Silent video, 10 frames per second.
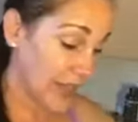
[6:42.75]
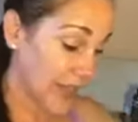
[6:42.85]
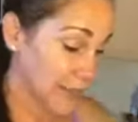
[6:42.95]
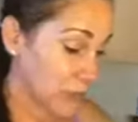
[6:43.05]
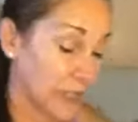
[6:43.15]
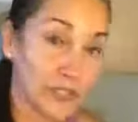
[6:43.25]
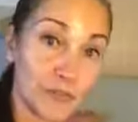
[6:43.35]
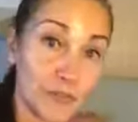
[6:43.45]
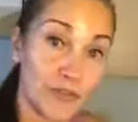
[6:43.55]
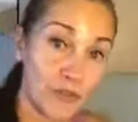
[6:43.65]
I'm going to
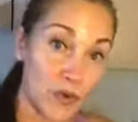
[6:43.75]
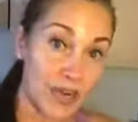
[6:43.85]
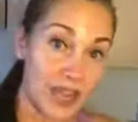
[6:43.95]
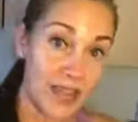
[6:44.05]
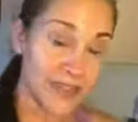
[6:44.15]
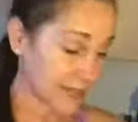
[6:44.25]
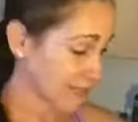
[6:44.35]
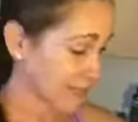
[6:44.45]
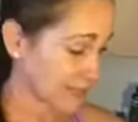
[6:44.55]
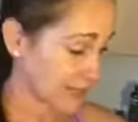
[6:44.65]
put 4 eggs
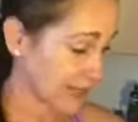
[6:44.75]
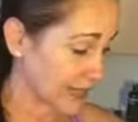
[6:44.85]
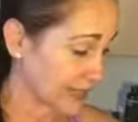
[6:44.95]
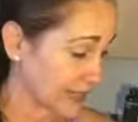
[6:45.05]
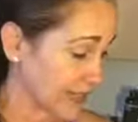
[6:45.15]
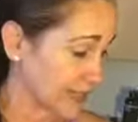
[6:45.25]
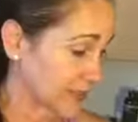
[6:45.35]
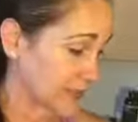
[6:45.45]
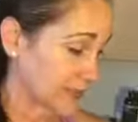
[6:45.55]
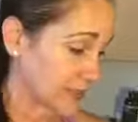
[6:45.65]
right in here.